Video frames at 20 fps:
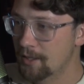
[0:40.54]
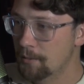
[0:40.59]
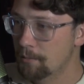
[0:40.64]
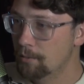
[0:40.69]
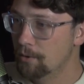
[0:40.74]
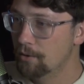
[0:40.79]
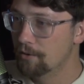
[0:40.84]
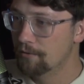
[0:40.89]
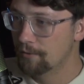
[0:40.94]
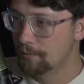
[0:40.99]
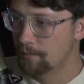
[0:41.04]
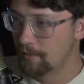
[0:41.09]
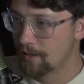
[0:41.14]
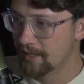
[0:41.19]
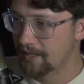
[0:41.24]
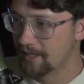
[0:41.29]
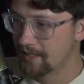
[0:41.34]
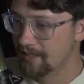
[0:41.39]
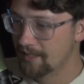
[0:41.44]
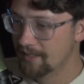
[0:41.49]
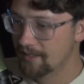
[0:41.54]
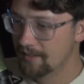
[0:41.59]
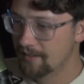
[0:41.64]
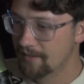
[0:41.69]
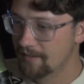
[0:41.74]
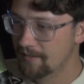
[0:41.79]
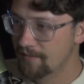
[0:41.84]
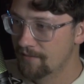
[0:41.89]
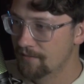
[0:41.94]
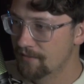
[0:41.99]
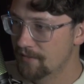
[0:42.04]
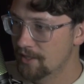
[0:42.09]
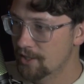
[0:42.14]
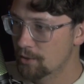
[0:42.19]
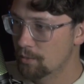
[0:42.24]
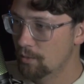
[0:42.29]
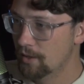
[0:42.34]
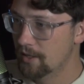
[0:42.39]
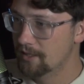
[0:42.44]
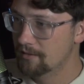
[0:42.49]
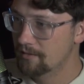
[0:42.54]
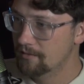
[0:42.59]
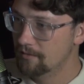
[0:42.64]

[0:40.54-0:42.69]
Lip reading: beautiful bucket. This one,